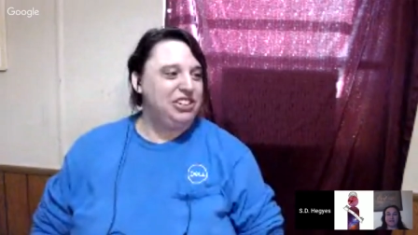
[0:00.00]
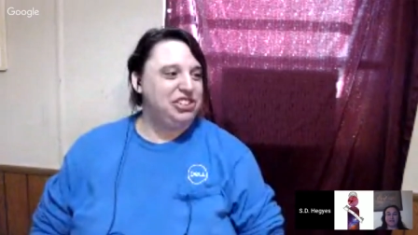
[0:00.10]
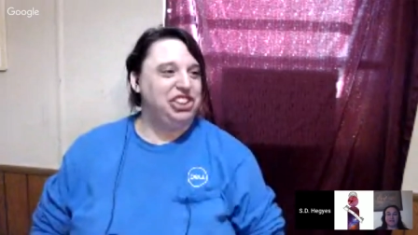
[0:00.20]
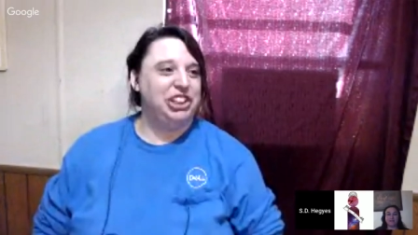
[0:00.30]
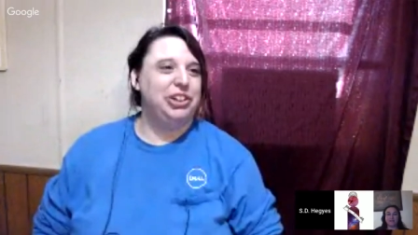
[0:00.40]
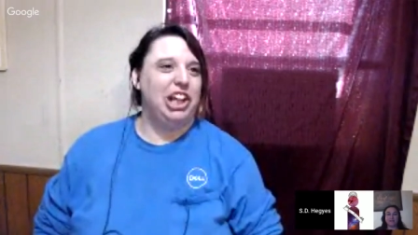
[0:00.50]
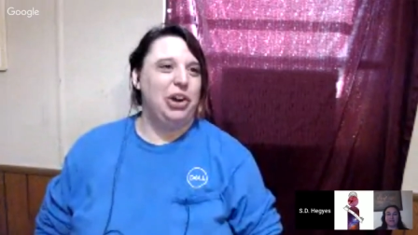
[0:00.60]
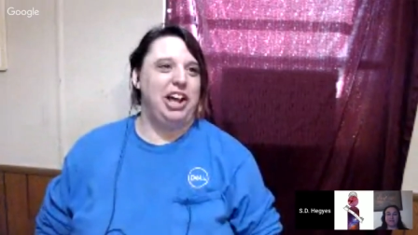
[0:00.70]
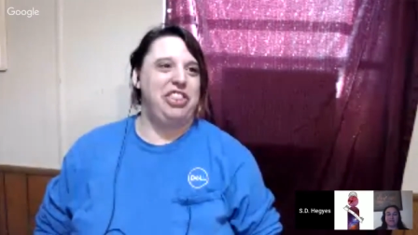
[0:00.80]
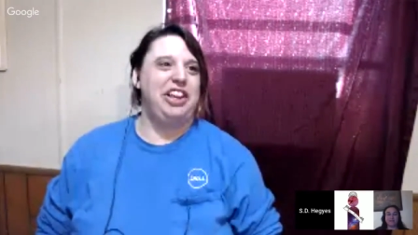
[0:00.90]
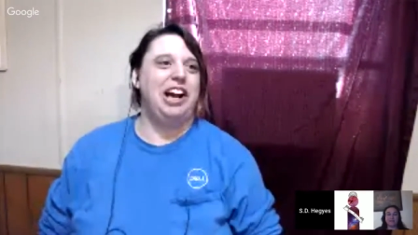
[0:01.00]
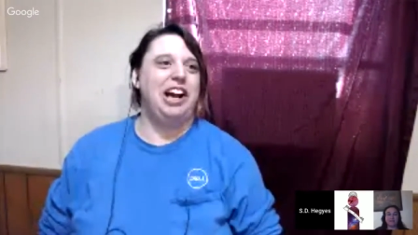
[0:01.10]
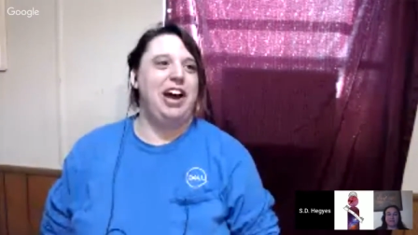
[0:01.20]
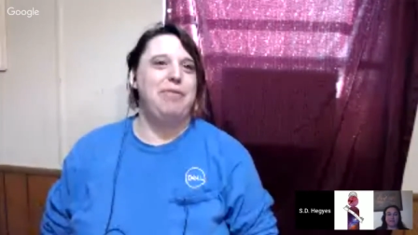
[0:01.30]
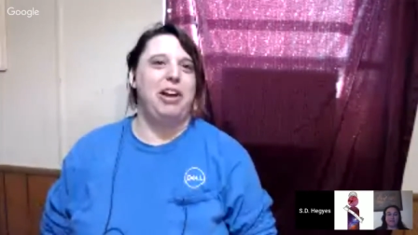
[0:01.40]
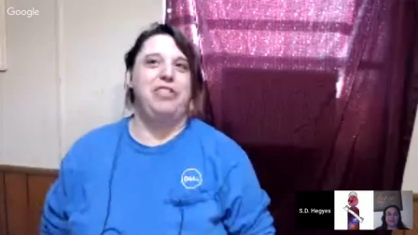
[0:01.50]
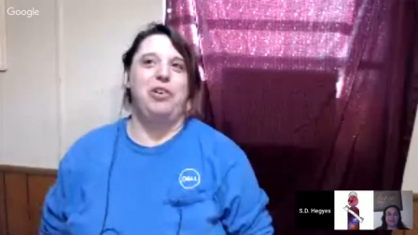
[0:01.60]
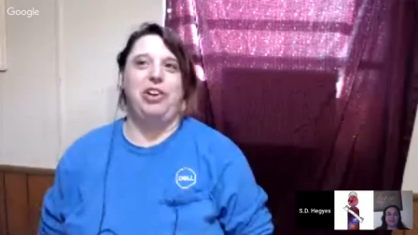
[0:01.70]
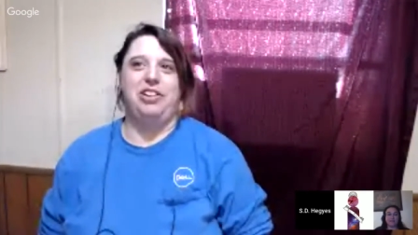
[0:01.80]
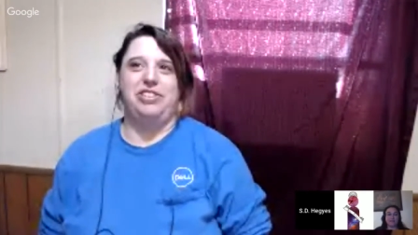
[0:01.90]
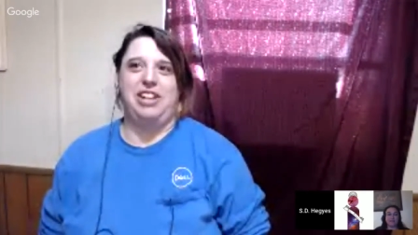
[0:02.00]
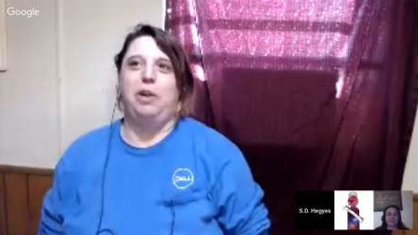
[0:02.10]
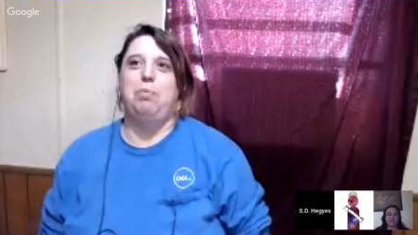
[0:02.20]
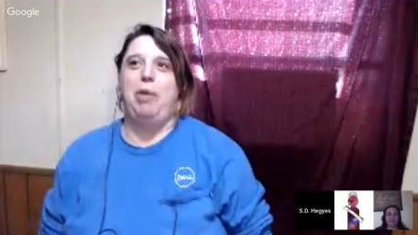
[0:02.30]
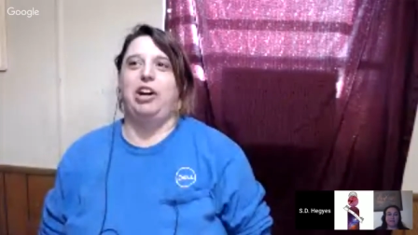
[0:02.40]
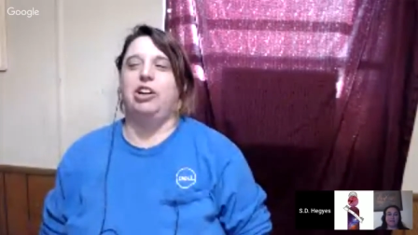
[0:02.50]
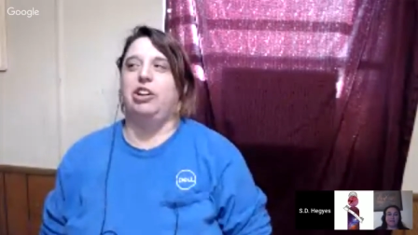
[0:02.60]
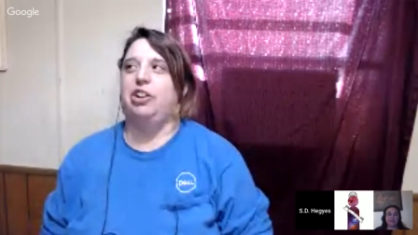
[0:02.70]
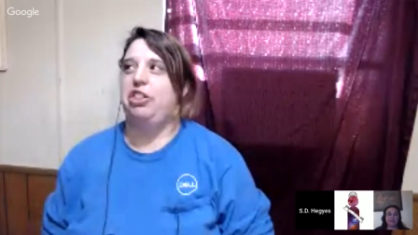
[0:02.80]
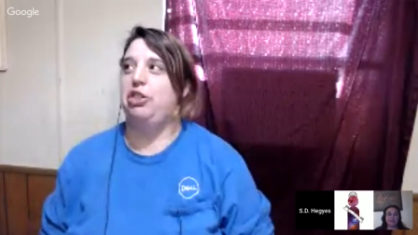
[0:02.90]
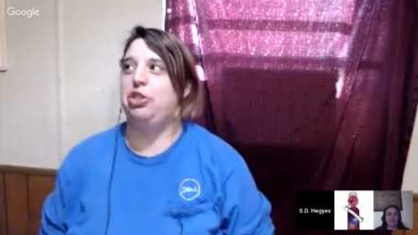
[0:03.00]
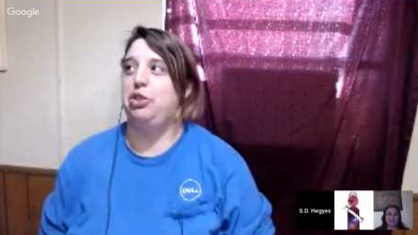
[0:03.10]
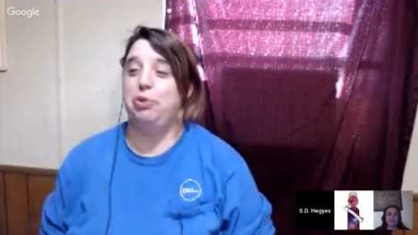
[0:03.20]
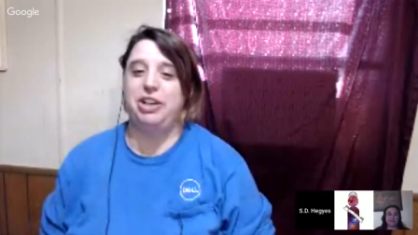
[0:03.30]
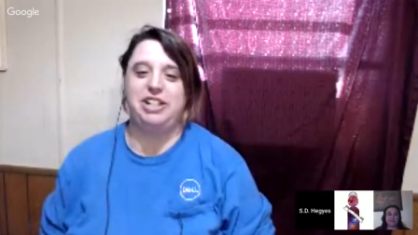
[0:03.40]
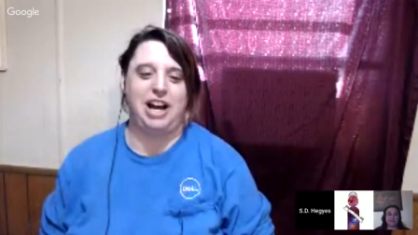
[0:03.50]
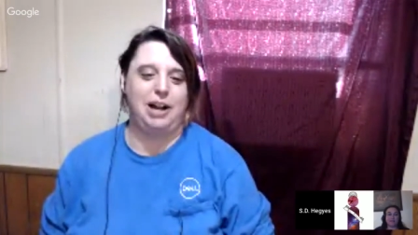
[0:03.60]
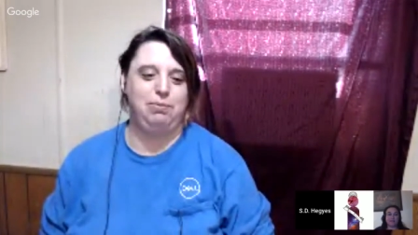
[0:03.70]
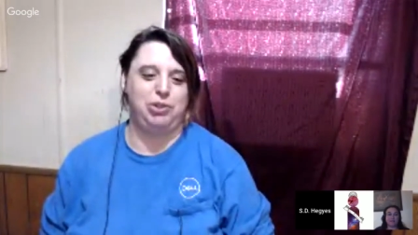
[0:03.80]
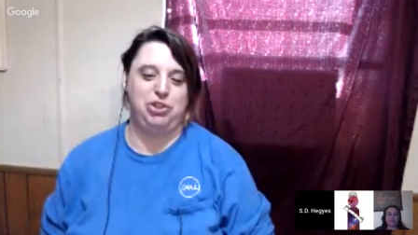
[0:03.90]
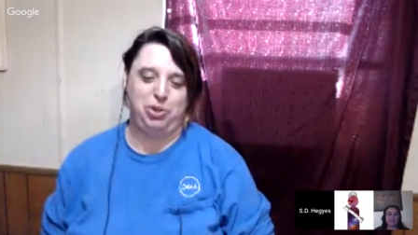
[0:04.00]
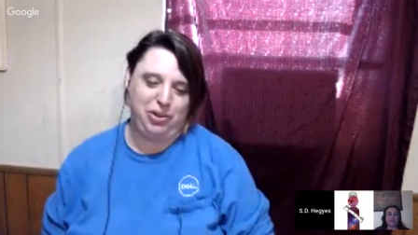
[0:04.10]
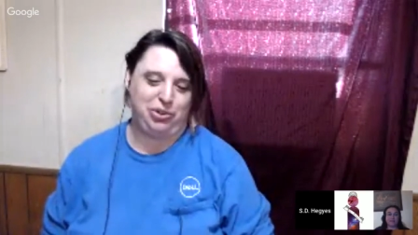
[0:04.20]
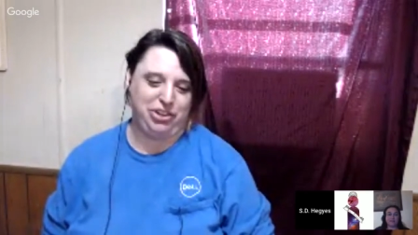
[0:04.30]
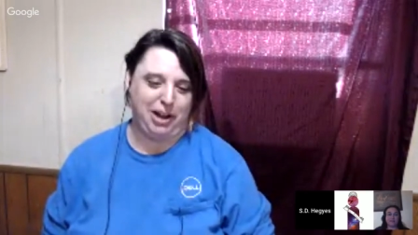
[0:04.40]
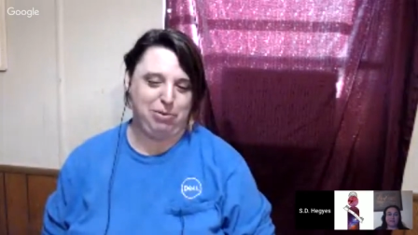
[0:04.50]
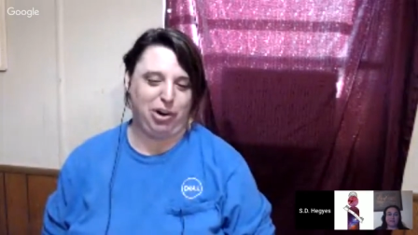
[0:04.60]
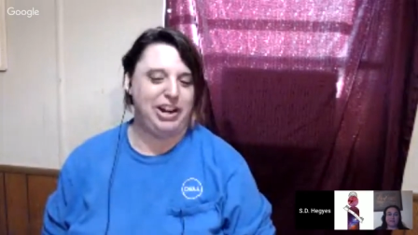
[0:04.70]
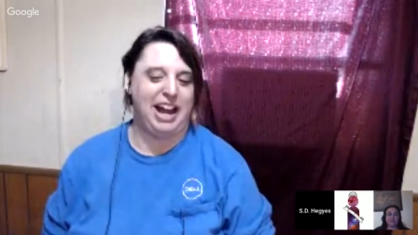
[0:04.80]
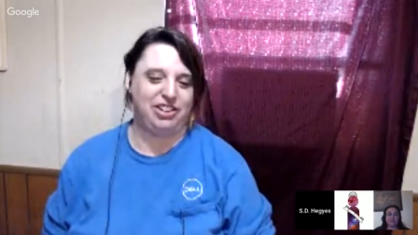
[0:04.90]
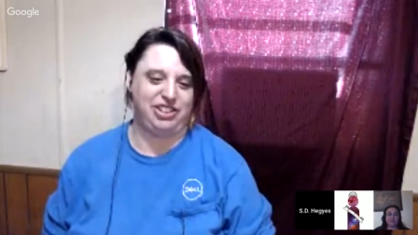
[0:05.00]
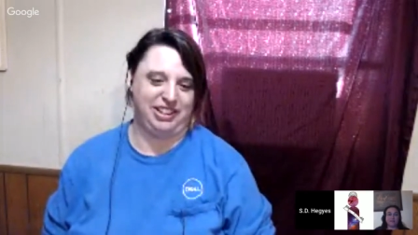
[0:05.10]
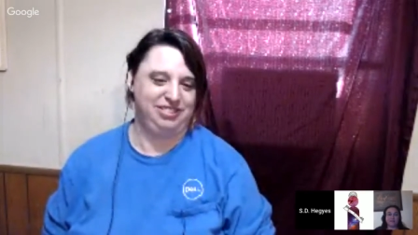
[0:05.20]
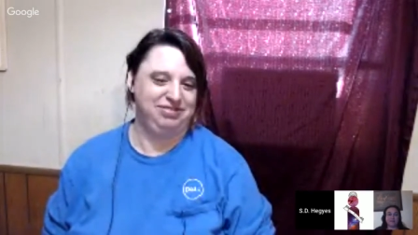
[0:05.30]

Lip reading: year alone, I think I've had my phone on sound maker 3 times, and 2 of those times were on accident.